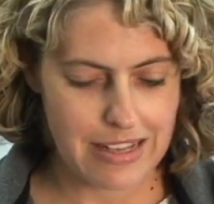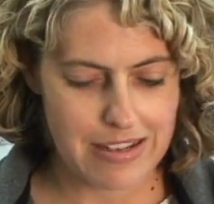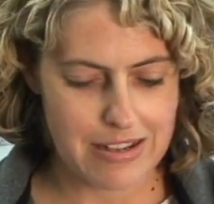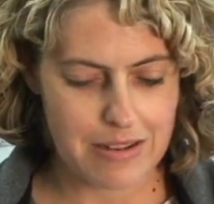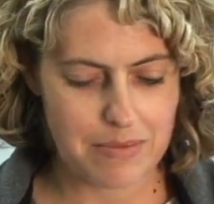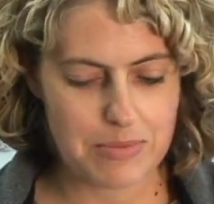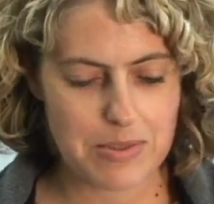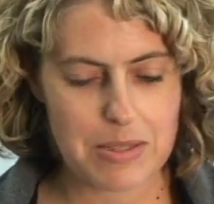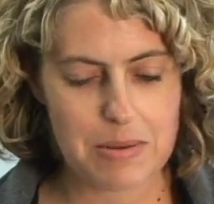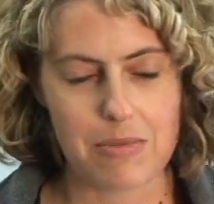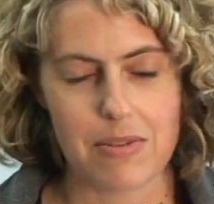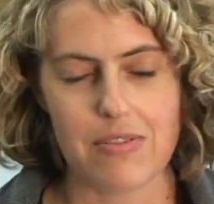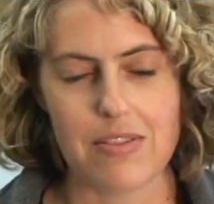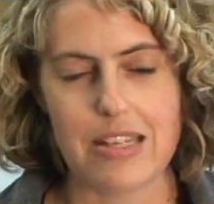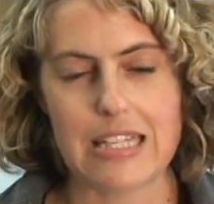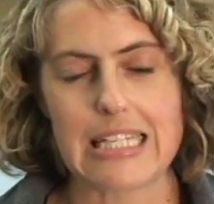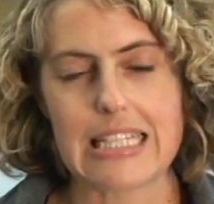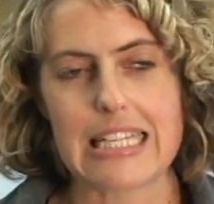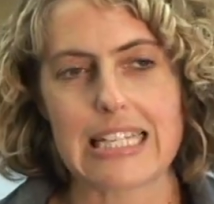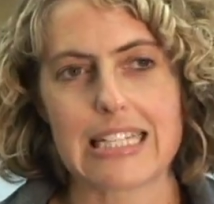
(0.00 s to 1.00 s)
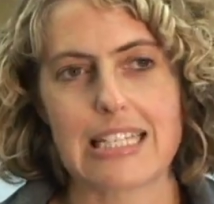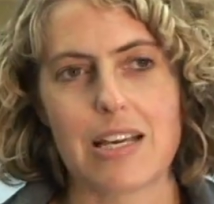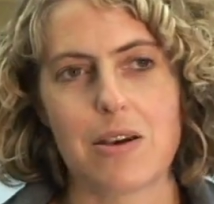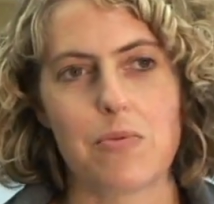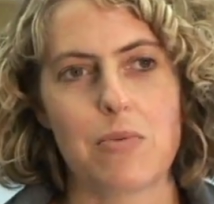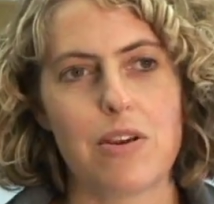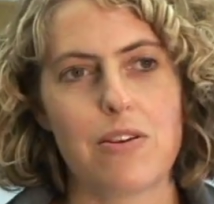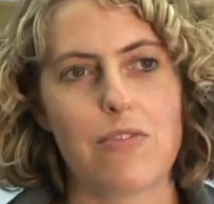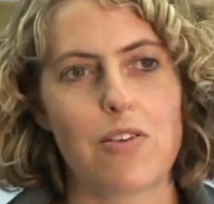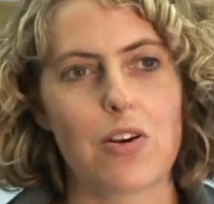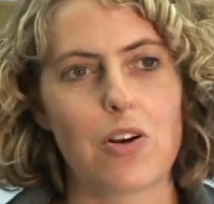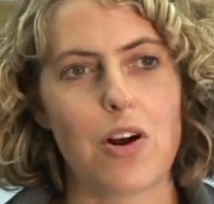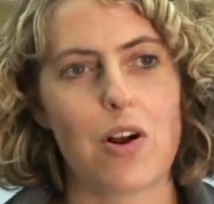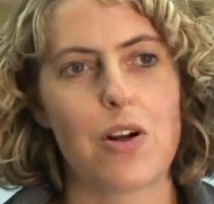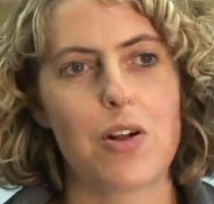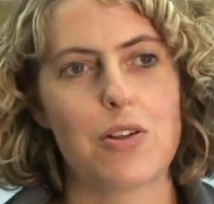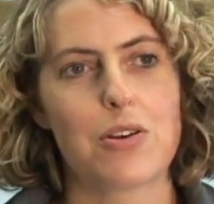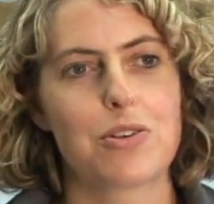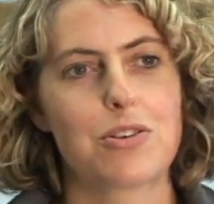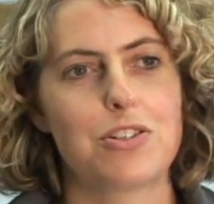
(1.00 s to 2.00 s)
um, some of these things that we've
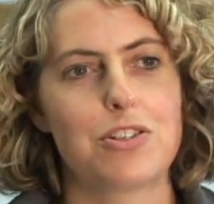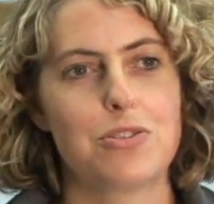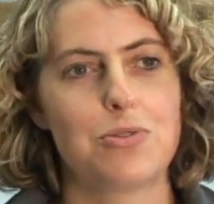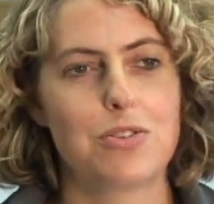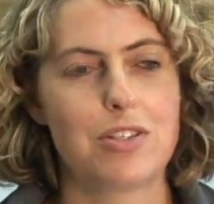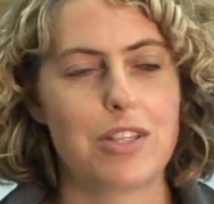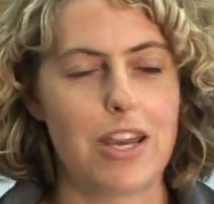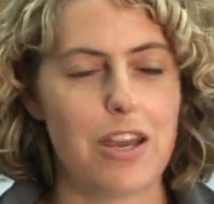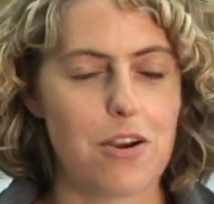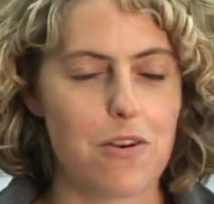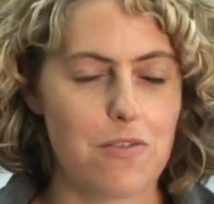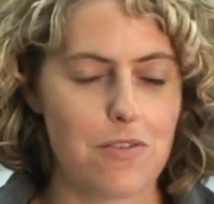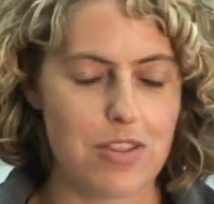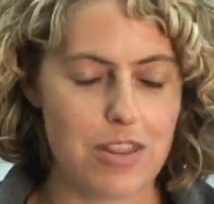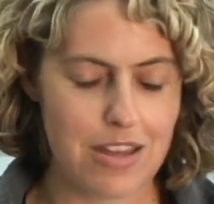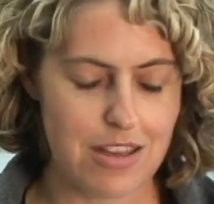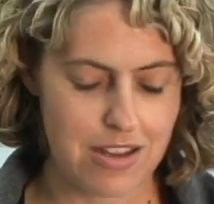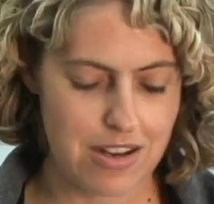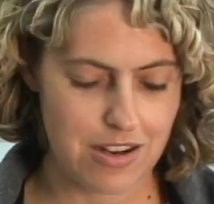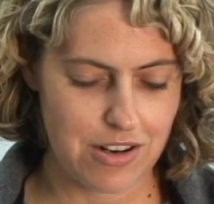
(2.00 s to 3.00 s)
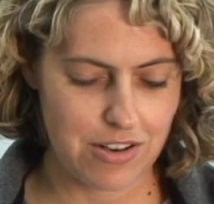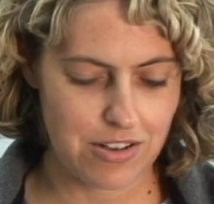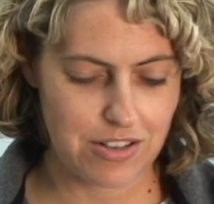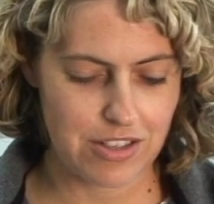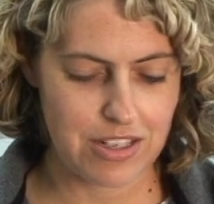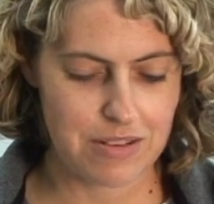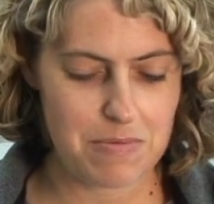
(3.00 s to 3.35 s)
all heard you say over the years,